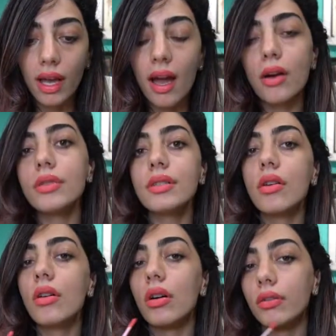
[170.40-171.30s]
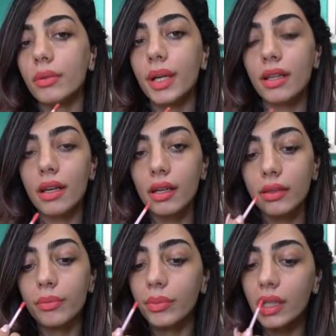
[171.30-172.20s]
I always go over my
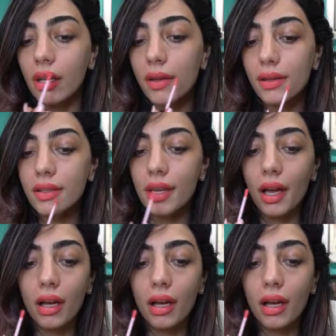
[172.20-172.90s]
line because